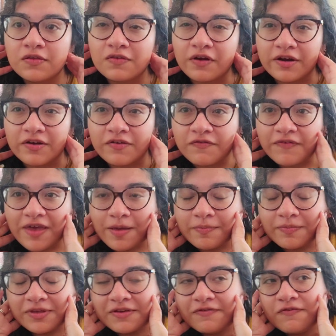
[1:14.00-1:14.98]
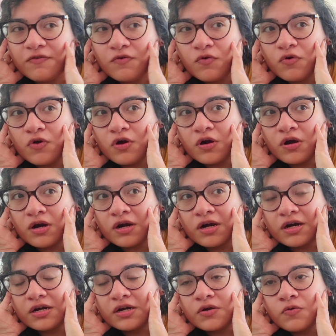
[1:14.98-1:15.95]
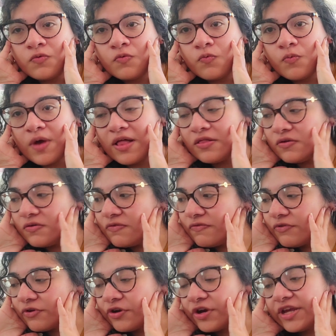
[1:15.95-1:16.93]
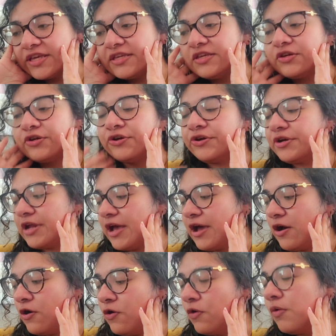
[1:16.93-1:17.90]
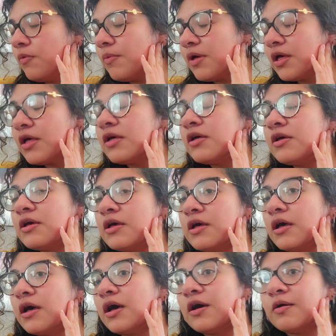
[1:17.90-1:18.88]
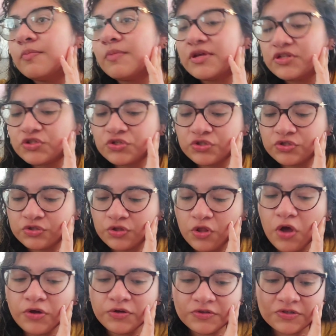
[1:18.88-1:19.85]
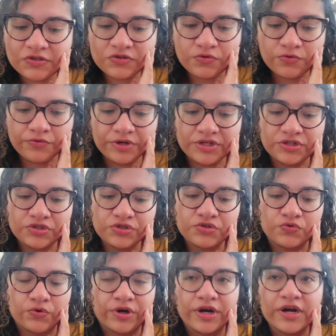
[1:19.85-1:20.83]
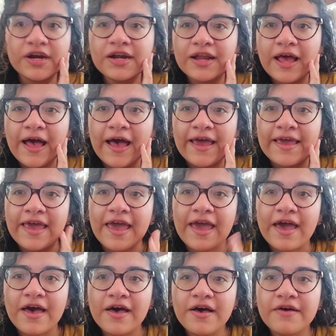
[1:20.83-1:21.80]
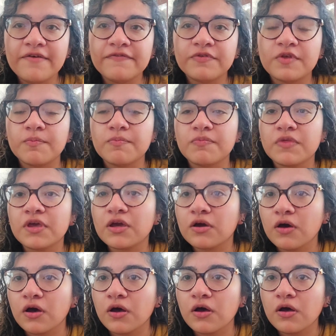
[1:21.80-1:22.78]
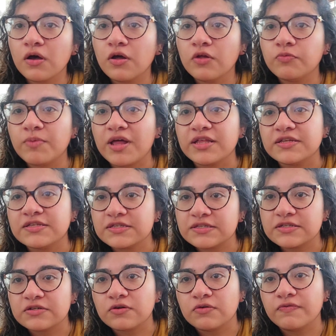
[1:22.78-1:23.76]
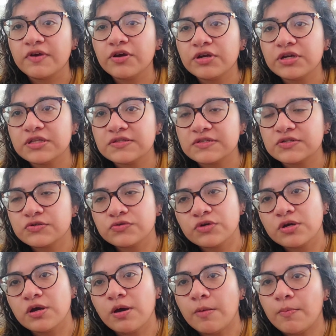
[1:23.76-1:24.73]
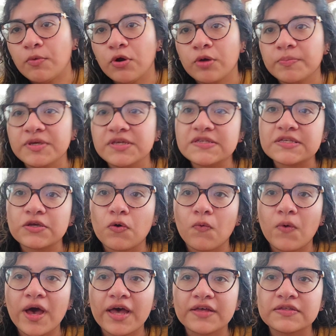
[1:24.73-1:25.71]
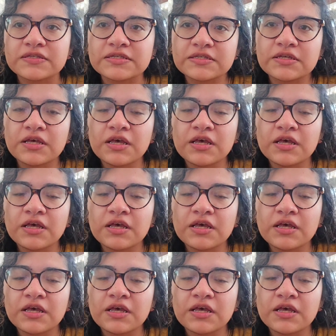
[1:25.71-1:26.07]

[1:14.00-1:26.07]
start a family for well over a year now. And long story short, I have something called polycystic ovarian syndrome, or PCOS.